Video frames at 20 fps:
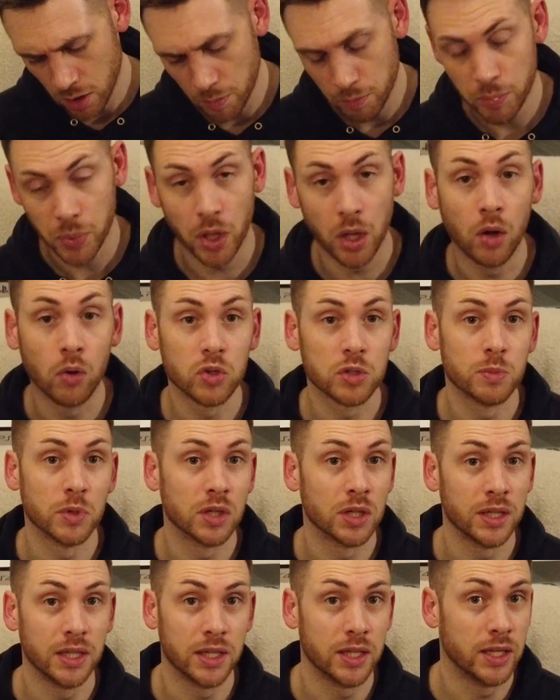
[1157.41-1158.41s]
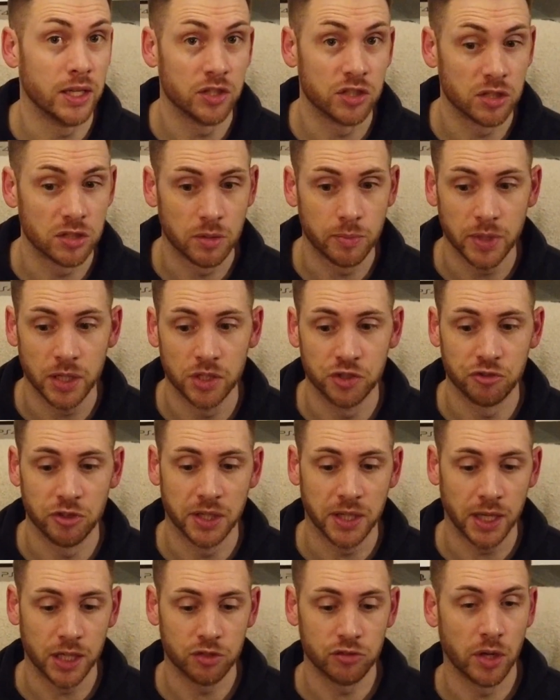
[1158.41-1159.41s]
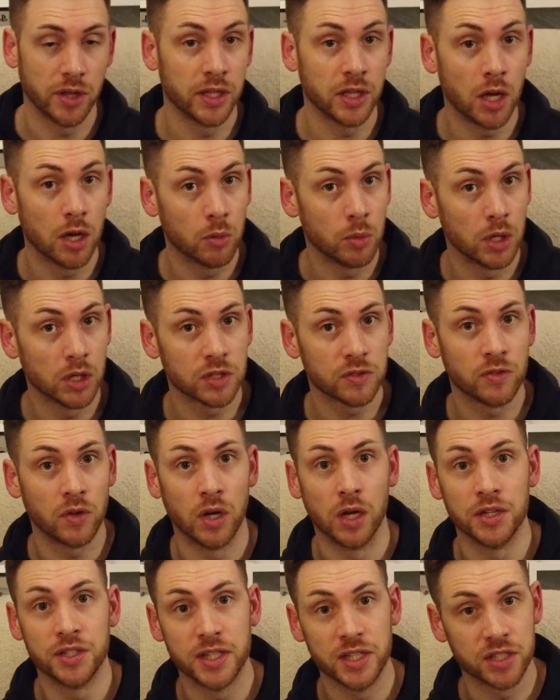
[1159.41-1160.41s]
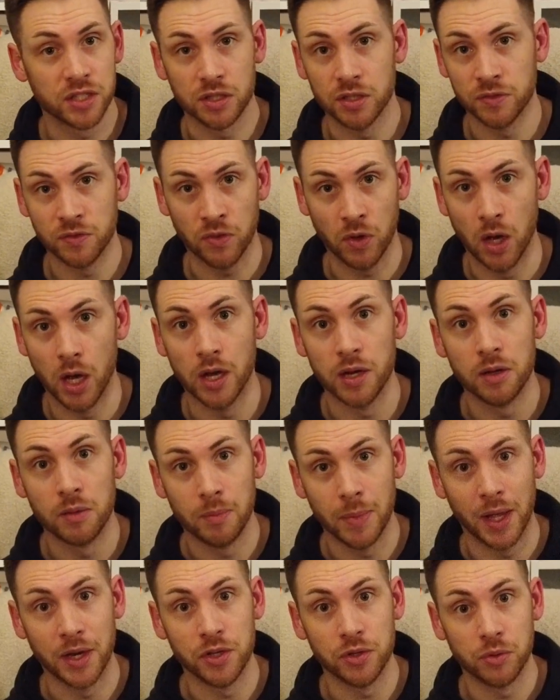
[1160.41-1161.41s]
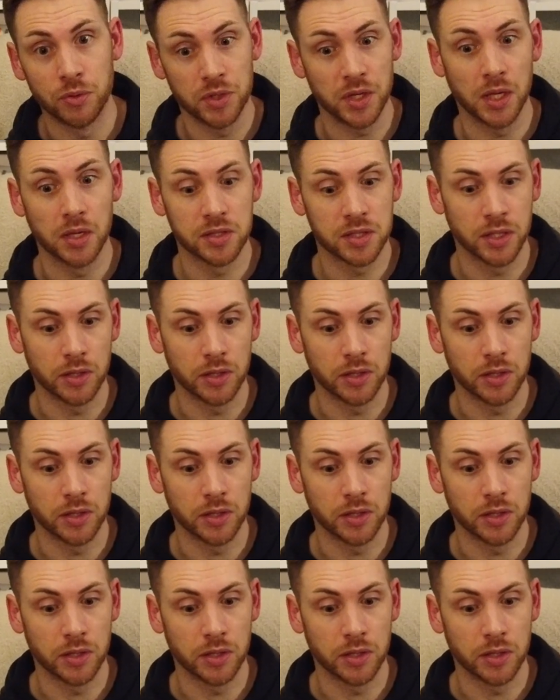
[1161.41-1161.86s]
Yeah, but ultimately it's just a PS3 case, right? The artwork's fine, disc is fine, manual and DLC.